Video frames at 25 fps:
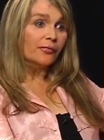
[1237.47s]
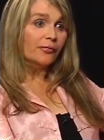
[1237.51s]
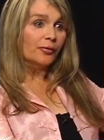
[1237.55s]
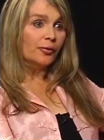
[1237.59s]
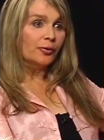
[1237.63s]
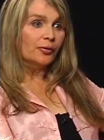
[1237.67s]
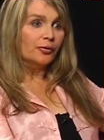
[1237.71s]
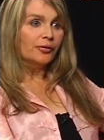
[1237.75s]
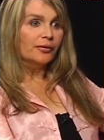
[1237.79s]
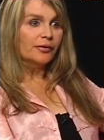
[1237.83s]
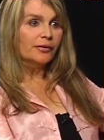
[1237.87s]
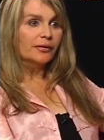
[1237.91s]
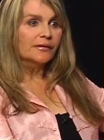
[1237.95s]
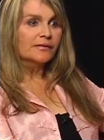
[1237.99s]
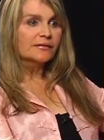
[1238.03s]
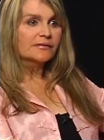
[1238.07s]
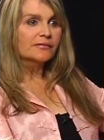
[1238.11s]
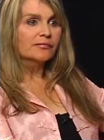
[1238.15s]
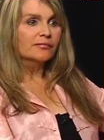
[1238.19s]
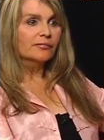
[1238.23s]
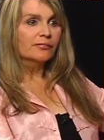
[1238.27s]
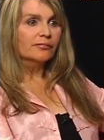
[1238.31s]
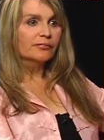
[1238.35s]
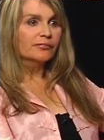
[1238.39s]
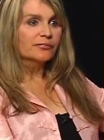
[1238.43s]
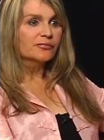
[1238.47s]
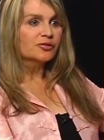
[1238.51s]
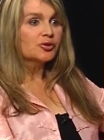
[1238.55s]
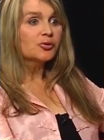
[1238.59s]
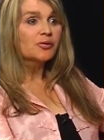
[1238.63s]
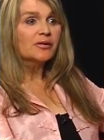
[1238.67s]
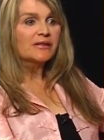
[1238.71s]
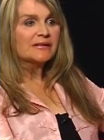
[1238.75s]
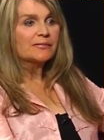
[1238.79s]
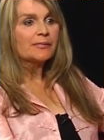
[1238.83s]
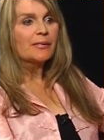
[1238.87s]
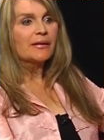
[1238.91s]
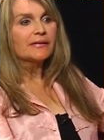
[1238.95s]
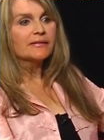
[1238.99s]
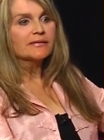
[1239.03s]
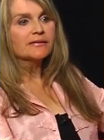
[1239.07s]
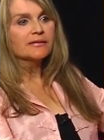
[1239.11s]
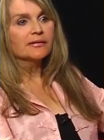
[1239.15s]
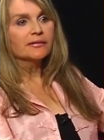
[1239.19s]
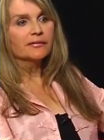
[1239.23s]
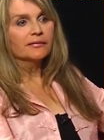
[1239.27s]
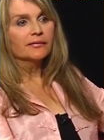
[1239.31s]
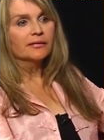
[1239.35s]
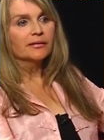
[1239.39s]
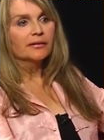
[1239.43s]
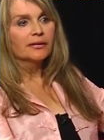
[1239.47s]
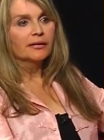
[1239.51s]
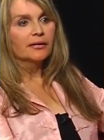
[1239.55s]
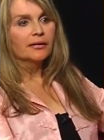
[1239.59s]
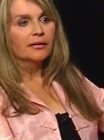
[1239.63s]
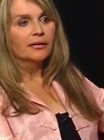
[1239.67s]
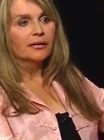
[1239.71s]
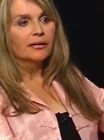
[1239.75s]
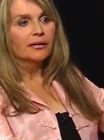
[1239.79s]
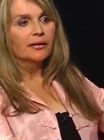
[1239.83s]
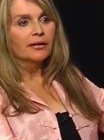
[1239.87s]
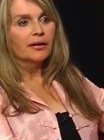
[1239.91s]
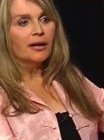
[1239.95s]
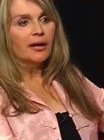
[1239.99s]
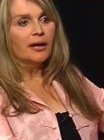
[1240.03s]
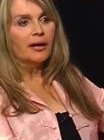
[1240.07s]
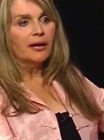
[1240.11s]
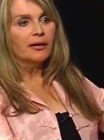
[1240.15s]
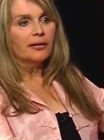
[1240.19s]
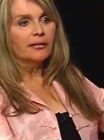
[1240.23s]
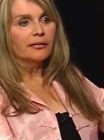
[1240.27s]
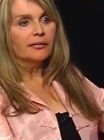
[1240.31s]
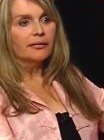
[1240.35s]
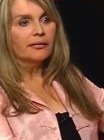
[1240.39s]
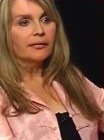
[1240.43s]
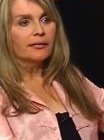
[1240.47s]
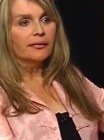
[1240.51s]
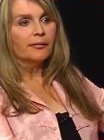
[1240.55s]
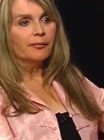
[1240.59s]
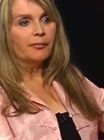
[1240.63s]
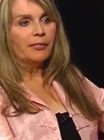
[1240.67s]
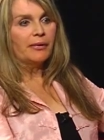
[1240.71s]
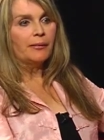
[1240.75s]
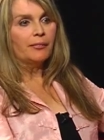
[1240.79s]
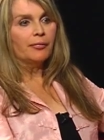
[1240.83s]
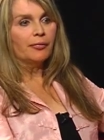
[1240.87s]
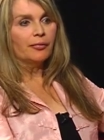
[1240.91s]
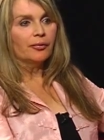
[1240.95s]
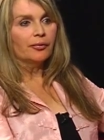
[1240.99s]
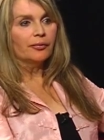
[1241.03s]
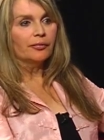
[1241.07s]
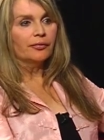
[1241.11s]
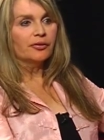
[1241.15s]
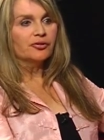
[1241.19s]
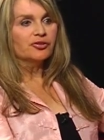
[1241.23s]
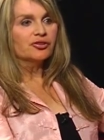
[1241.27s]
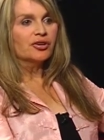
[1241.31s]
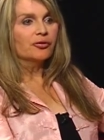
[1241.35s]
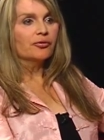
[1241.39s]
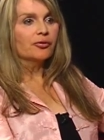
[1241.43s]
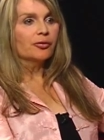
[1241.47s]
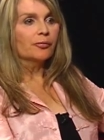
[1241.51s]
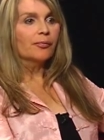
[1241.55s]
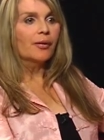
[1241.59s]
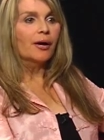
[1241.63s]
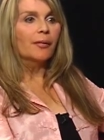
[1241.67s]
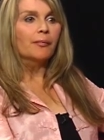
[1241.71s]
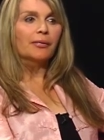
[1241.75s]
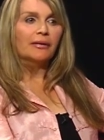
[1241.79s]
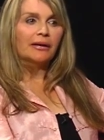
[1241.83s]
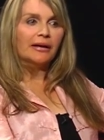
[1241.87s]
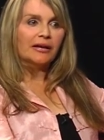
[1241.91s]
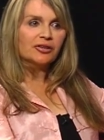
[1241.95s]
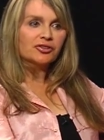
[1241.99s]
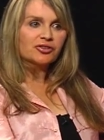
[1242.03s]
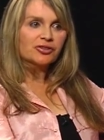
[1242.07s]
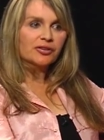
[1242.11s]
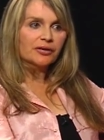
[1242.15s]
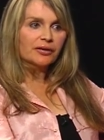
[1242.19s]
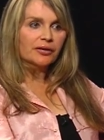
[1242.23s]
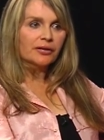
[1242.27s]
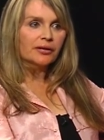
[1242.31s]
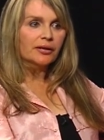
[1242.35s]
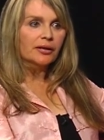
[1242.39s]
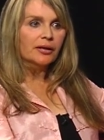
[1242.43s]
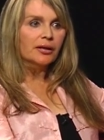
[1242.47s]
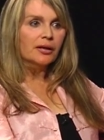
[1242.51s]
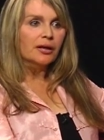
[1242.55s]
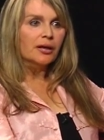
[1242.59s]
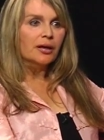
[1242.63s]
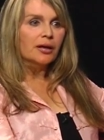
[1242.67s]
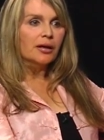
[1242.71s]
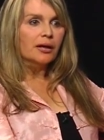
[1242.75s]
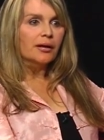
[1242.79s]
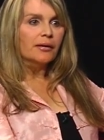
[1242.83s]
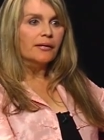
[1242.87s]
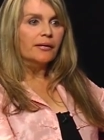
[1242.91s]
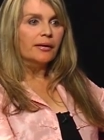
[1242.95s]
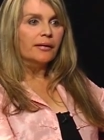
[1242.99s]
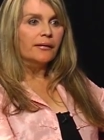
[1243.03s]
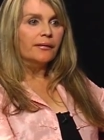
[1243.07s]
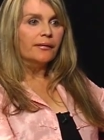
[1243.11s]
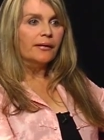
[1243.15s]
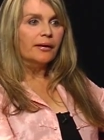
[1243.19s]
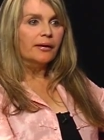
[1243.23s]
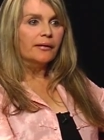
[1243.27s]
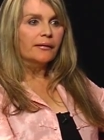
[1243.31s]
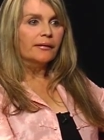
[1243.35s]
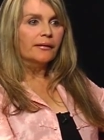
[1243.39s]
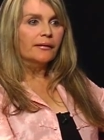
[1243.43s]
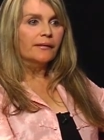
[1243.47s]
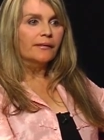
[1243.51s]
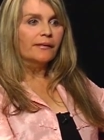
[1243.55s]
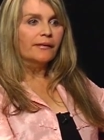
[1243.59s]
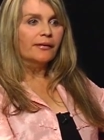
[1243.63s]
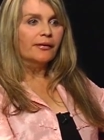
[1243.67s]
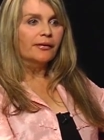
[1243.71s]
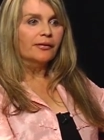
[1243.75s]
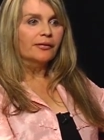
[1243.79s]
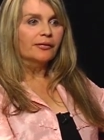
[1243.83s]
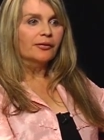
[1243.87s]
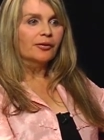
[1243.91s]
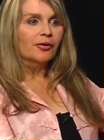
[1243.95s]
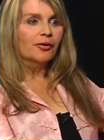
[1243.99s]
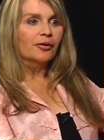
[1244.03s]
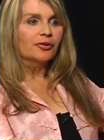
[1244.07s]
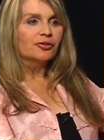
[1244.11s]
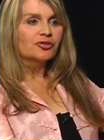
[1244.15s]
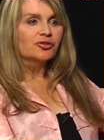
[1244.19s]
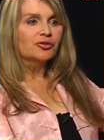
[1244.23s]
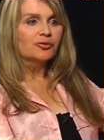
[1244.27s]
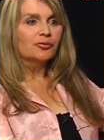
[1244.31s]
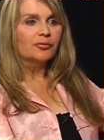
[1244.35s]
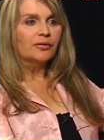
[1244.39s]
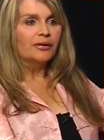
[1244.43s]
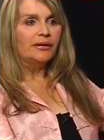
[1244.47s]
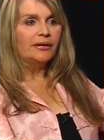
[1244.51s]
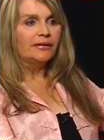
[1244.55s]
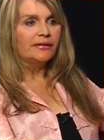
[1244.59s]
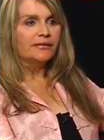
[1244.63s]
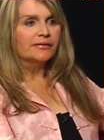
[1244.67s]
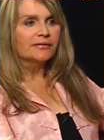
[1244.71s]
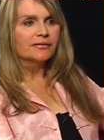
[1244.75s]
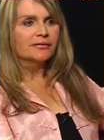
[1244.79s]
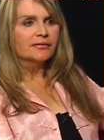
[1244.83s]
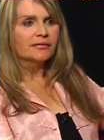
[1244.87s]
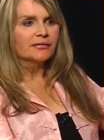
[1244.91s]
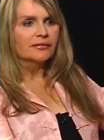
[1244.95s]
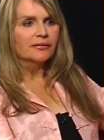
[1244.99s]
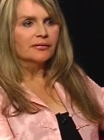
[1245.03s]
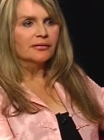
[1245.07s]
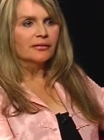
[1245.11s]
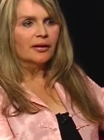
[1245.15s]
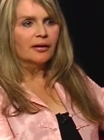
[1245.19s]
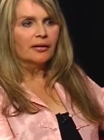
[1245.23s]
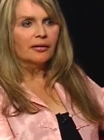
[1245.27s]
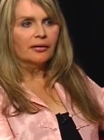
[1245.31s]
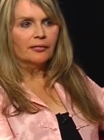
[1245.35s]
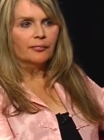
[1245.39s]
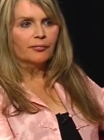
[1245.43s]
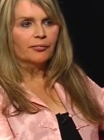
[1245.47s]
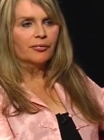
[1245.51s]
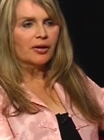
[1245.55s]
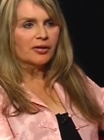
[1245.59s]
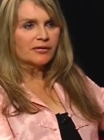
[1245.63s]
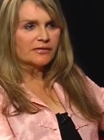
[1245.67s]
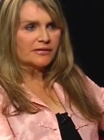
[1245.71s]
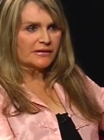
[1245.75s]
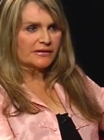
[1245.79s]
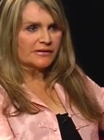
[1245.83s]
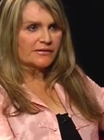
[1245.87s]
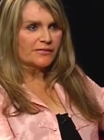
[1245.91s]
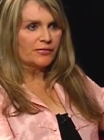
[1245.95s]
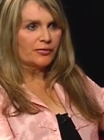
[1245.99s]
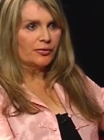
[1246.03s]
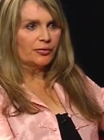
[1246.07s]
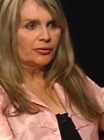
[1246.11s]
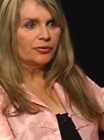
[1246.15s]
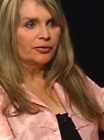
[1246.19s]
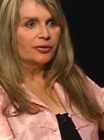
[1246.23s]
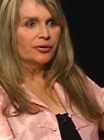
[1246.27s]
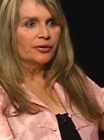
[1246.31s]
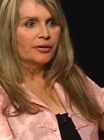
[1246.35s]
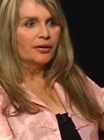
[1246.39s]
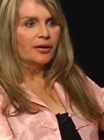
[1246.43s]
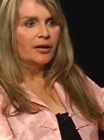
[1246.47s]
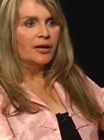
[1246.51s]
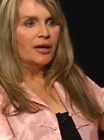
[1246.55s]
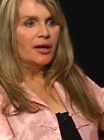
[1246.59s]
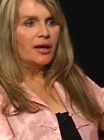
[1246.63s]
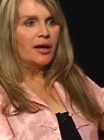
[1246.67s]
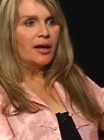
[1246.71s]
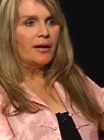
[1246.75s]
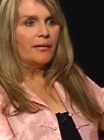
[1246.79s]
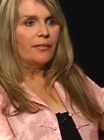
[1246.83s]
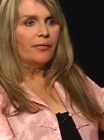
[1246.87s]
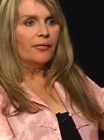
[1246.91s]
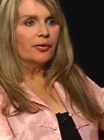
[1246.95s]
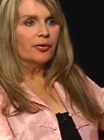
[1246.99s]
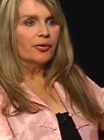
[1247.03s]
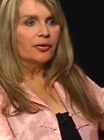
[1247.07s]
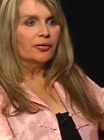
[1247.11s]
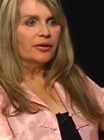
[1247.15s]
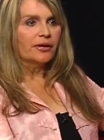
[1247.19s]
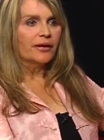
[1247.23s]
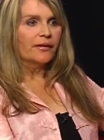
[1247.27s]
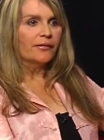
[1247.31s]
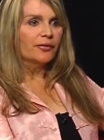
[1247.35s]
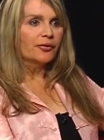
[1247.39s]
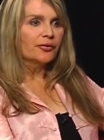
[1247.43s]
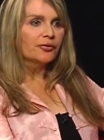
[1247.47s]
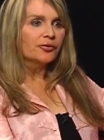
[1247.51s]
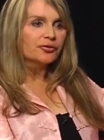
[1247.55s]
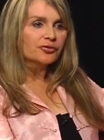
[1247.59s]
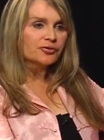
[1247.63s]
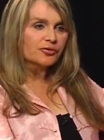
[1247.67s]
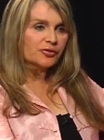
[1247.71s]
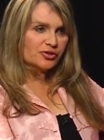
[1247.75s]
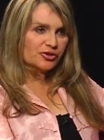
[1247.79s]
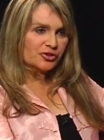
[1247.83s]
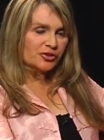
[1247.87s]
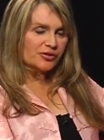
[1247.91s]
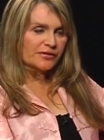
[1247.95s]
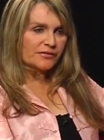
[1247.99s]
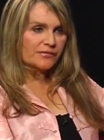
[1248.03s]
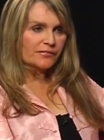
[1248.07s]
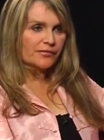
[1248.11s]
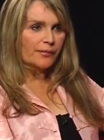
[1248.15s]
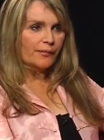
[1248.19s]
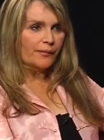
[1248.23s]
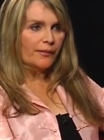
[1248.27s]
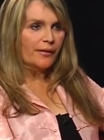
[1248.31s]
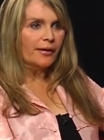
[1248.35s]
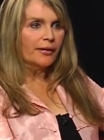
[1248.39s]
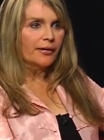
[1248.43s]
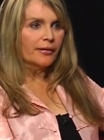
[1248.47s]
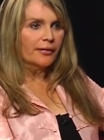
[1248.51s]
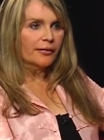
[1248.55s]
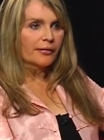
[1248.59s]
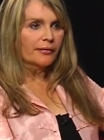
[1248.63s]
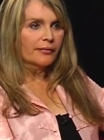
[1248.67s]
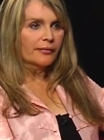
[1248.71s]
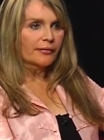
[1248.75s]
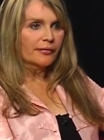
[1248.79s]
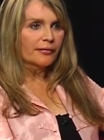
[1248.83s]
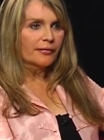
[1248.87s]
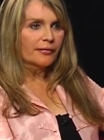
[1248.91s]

food is too expensive. And the people, the general population, they think that they're going to eat processed food and they're going to get their nutrition from there.